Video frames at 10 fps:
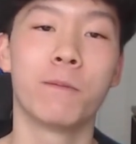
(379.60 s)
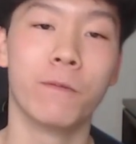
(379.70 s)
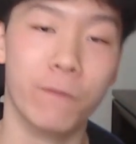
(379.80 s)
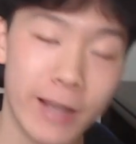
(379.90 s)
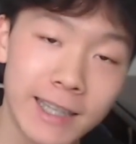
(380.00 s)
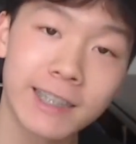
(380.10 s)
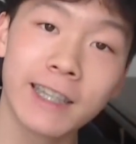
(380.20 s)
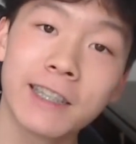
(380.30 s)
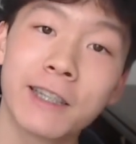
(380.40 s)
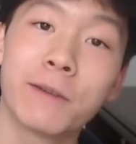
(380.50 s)

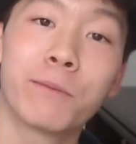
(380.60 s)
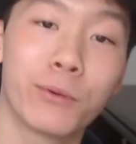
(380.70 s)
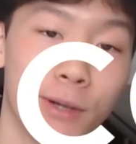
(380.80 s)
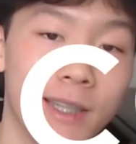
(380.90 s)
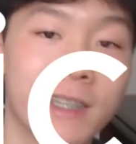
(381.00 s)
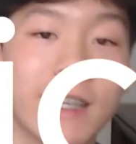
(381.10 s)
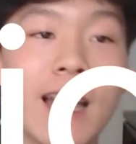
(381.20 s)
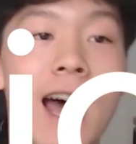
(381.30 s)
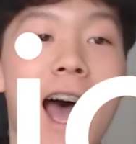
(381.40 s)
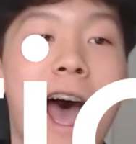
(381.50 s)
Vincent Prince
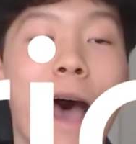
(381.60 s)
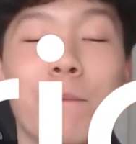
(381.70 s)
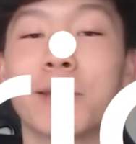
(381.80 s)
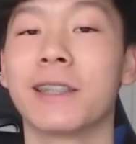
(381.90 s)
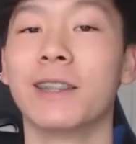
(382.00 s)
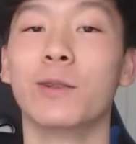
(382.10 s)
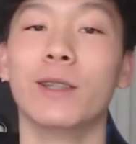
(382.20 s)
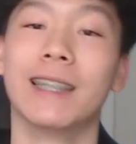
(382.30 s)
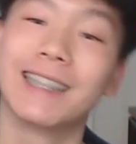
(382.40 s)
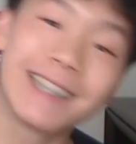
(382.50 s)

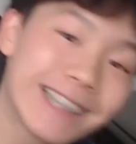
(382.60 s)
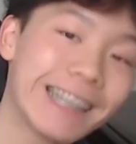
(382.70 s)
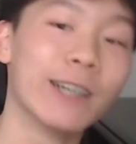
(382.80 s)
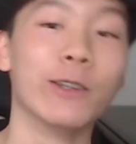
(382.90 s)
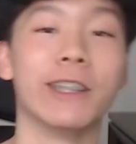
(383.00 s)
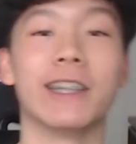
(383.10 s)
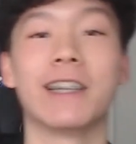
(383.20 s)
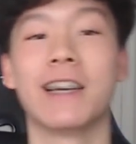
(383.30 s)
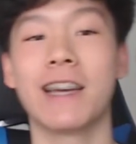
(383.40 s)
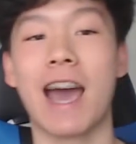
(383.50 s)
absolutely killed it
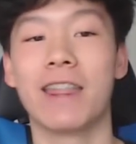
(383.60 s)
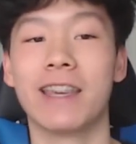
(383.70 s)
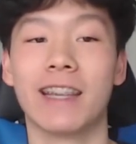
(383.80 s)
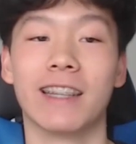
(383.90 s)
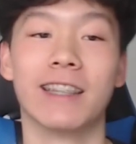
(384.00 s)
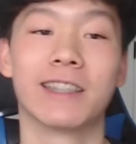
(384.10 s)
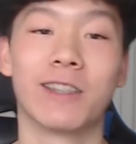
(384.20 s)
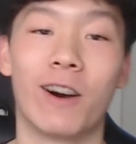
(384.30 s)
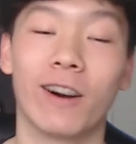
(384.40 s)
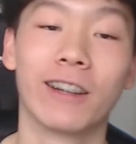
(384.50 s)
at the end of this
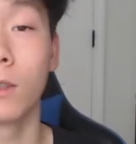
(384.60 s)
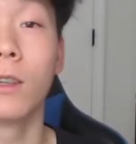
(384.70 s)
song.